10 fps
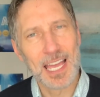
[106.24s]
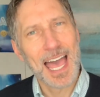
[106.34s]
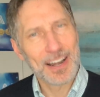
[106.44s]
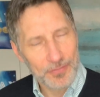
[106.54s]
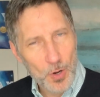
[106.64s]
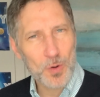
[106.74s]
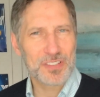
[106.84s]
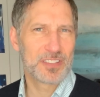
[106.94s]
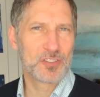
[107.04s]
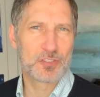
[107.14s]
And of course,
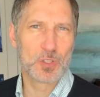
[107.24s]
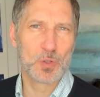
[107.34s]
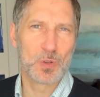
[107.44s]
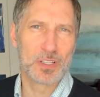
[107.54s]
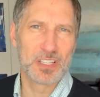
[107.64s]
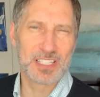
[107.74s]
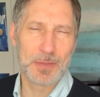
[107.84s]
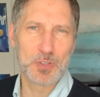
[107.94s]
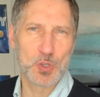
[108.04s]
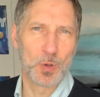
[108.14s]
the
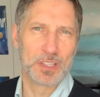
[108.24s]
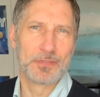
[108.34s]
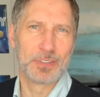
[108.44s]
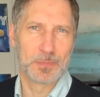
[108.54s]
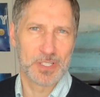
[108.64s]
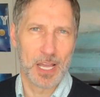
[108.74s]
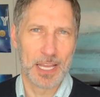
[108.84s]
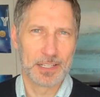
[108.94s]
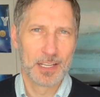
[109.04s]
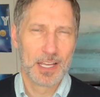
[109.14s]
same is true on the flip side.
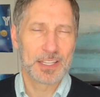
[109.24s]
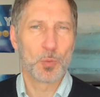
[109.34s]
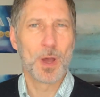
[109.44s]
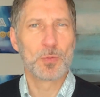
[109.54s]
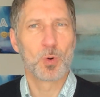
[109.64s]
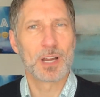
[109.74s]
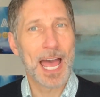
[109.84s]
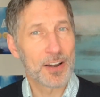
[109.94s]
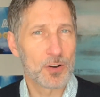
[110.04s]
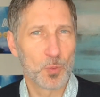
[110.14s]
That when we're
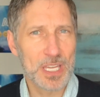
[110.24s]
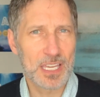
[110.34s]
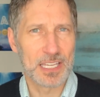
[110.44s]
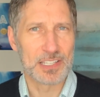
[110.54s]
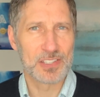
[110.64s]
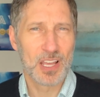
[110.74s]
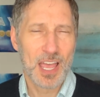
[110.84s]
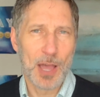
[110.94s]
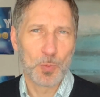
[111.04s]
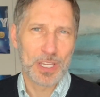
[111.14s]
at our weakest
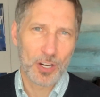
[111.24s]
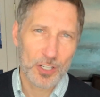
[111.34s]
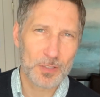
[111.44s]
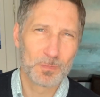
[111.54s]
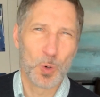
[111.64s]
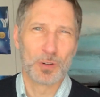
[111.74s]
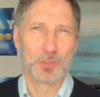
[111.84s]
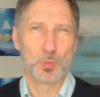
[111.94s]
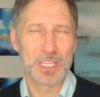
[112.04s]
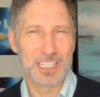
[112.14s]
and we hurt more
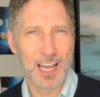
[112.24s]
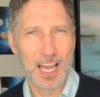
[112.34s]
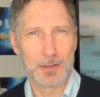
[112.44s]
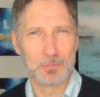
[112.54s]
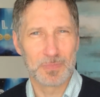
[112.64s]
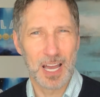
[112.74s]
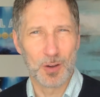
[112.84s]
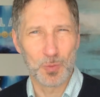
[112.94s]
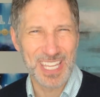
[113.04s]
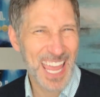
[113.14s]
and we
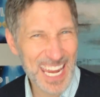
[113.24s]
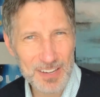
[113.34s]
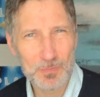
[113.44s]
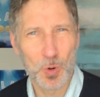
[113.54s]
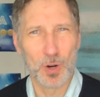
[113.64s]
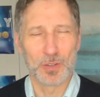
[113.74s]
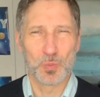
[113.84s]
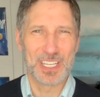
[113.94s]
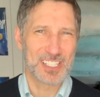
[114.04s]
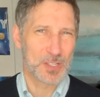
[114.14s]
hate more and
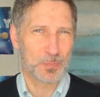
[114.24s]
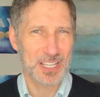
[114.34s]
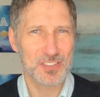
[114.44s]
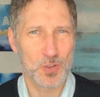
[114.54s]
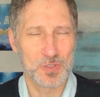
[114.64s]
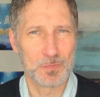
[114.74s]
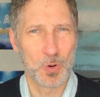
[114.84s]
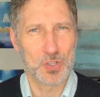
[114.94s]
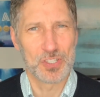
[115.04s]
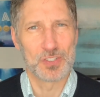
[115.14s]
we express those
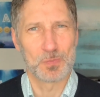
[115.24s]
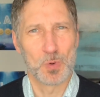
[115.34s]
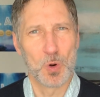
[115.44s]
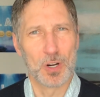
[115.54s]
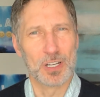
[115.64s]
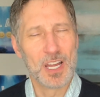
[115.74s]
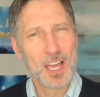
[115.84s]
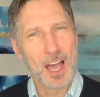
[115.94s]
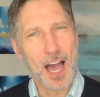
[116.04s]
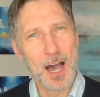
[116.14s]
emotions more
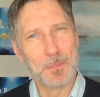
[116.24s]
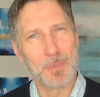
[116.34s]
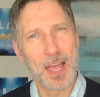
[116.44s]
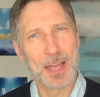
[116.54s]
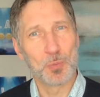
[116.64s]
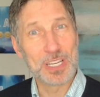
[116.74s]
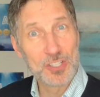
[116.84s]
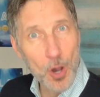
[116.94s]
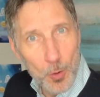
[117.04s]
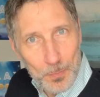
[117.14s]
and we
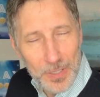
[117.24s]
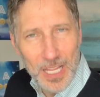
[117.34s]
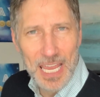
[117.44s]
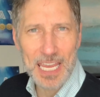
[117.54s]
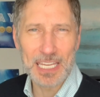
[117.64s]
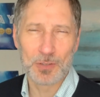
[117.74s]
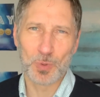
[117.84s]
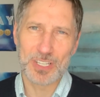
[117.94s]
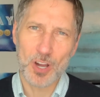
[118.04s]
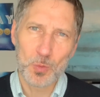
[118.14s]
don't play and
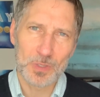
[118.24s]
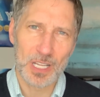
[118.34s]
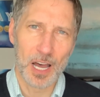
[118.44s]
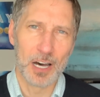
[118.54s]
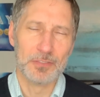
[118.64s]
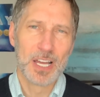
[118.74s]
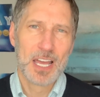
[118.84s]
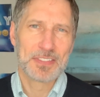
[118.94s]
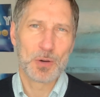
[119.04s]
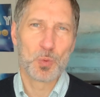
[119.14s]
we don't love,
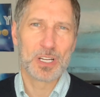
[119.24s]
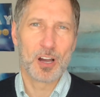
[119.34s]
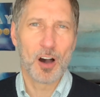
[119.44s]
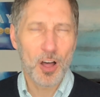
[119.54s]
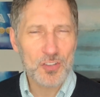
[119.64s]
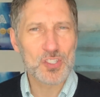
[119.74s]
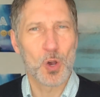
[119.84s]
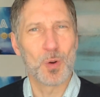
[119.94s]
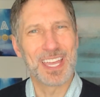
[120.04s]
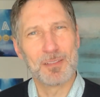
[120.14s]
that we're also